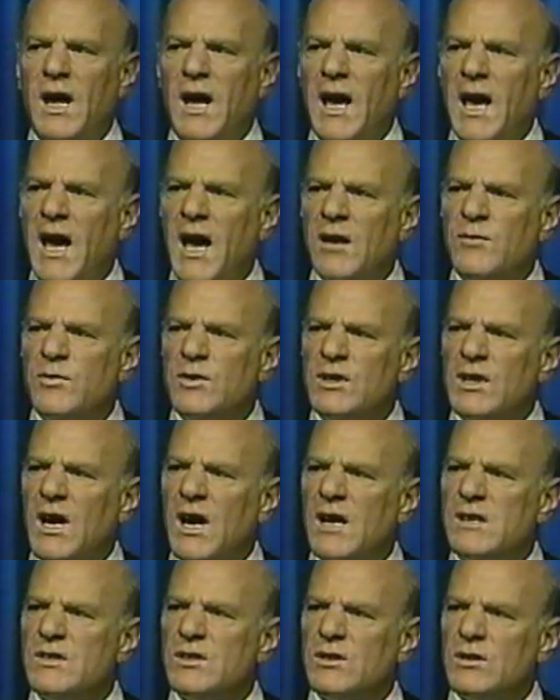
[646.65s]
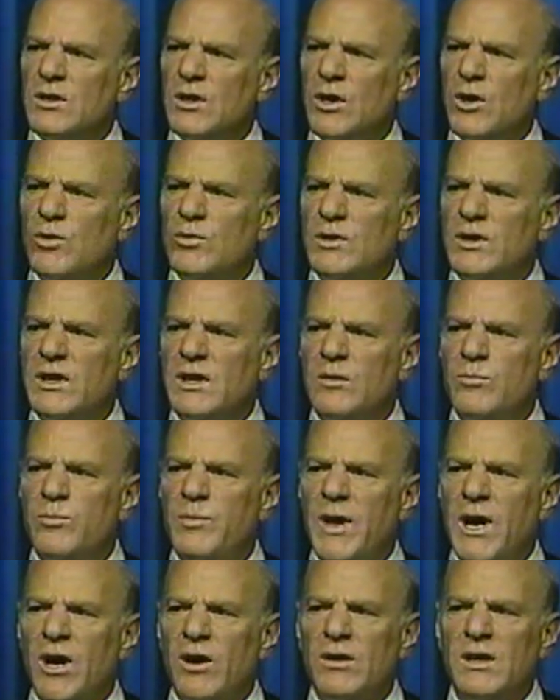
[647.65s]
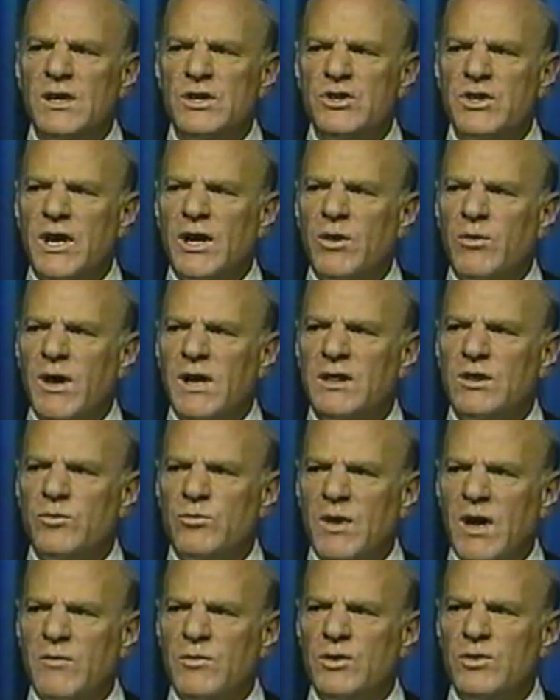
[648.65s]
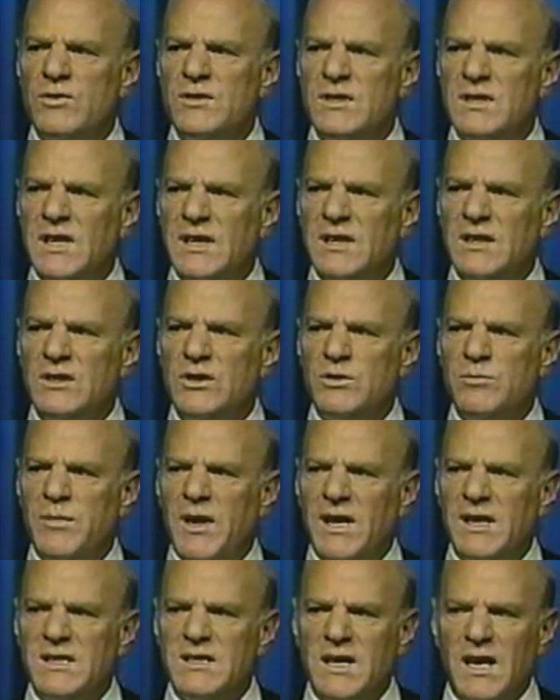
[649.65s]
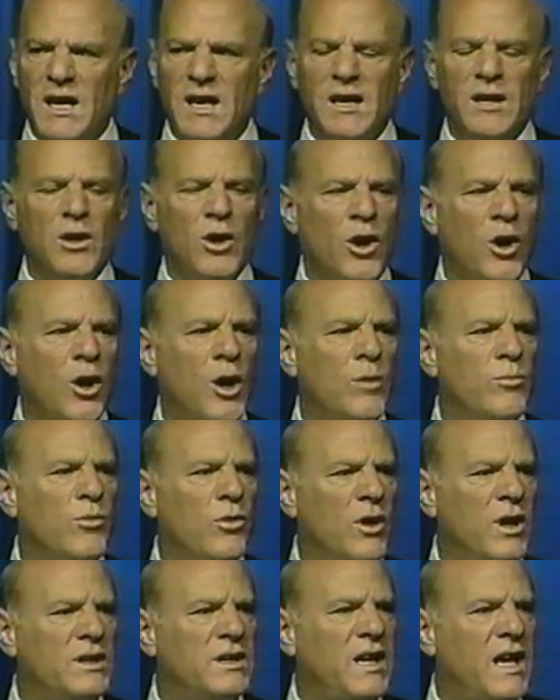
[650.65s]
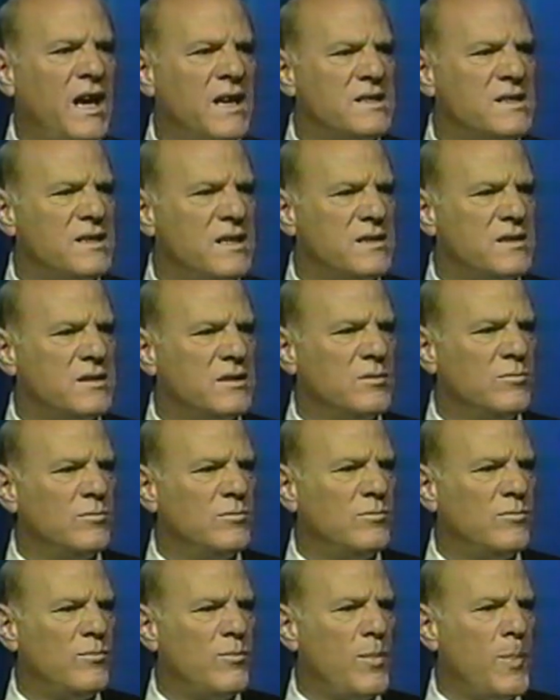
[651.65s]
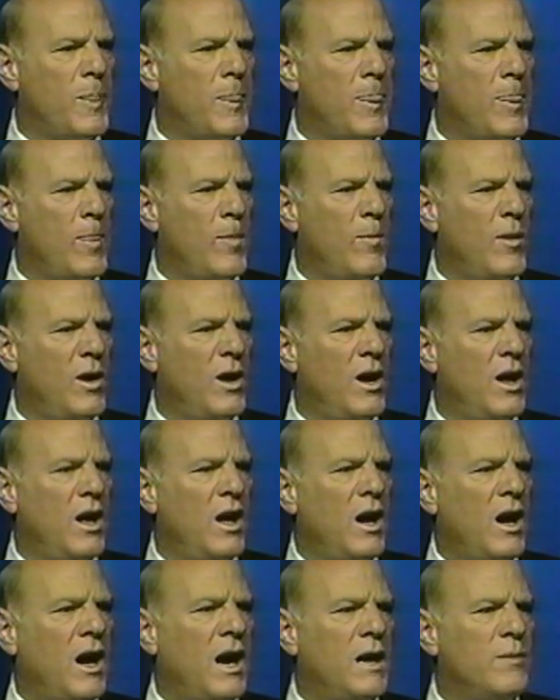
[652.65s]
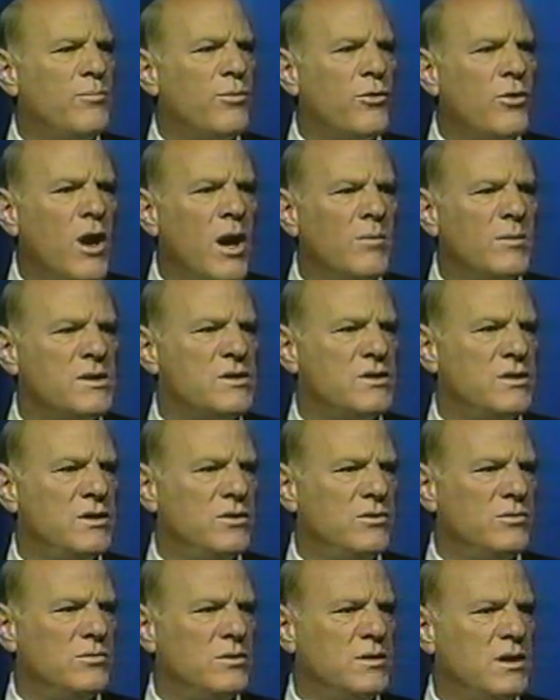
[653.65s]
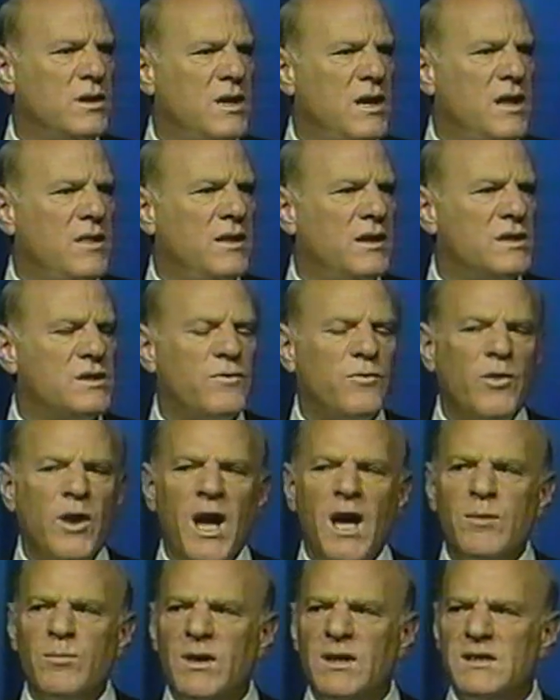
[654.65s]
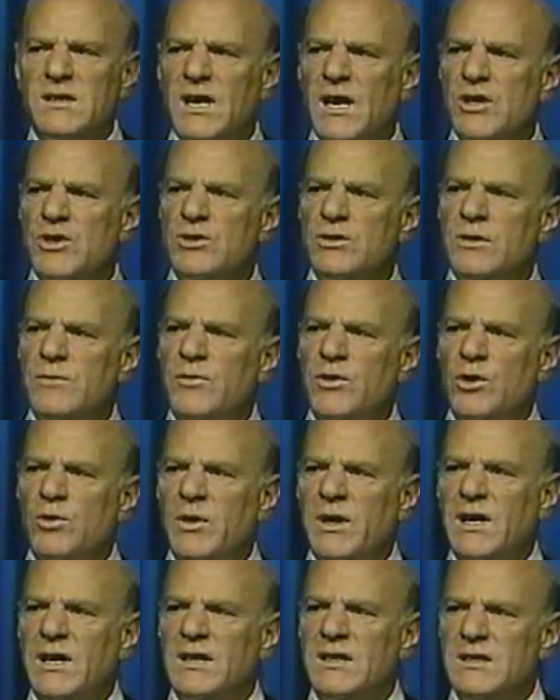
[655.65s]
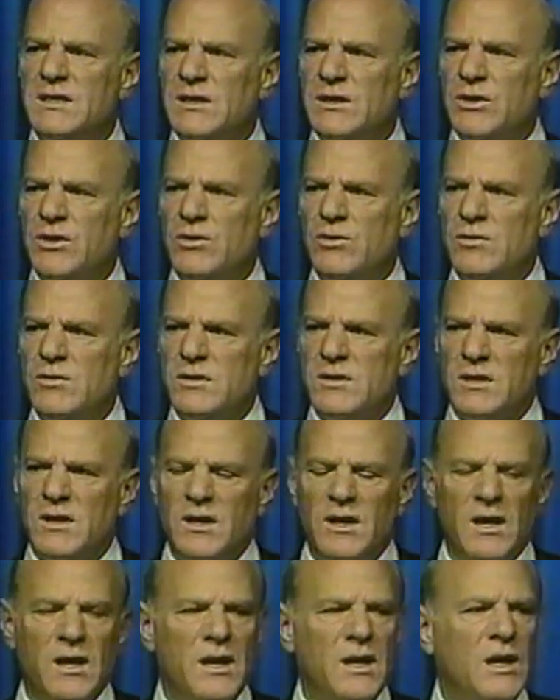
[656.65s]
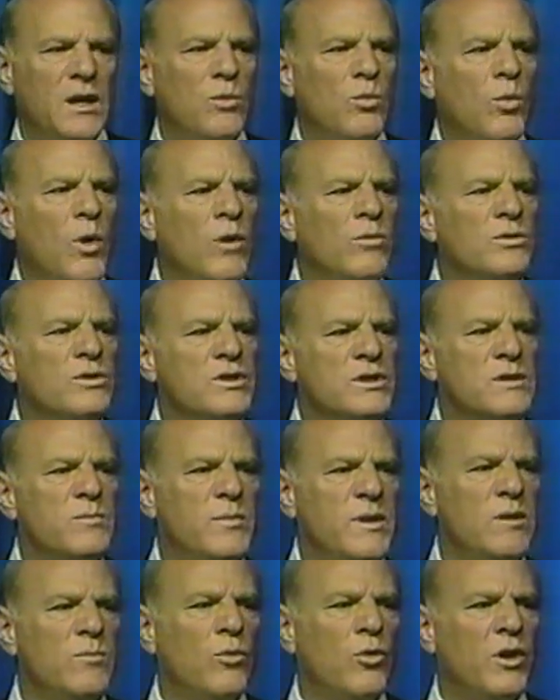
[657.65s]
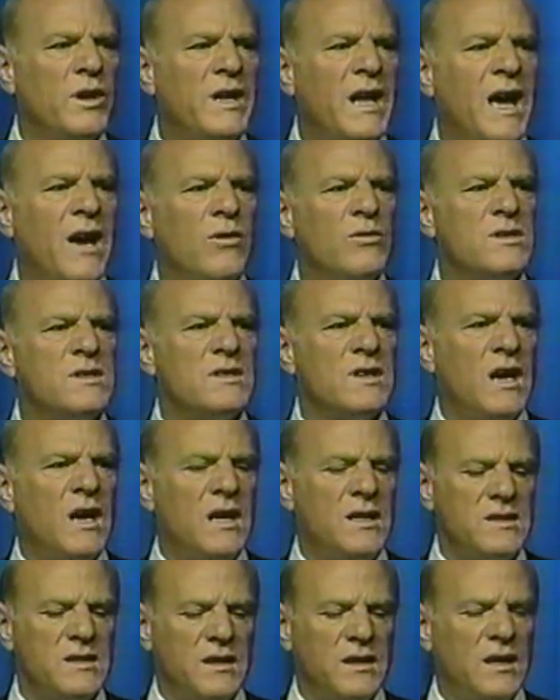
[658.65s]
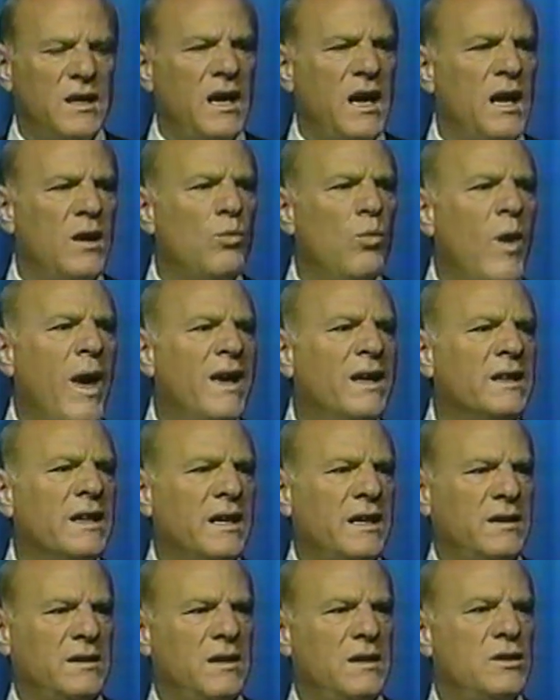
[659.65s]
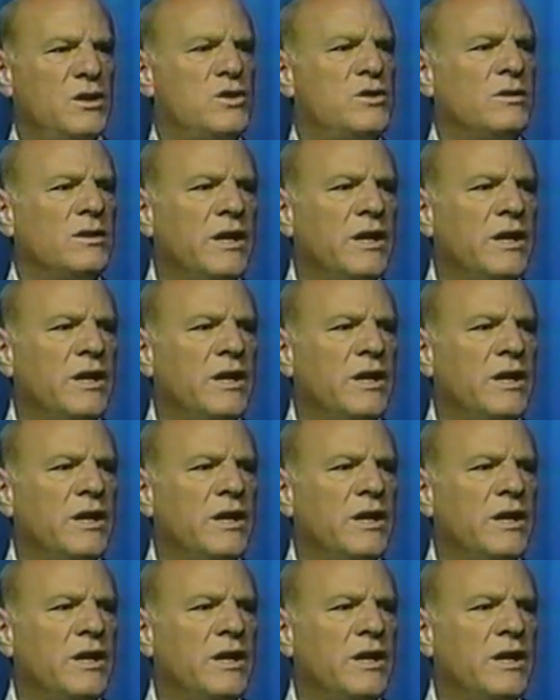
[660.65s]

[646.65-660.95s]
Advertising alone can barely generate the revenues needed to maintain our broadcast system. I promise you that as fragmentation of viewing continues, it won't just be more downsizing and whaling that you'll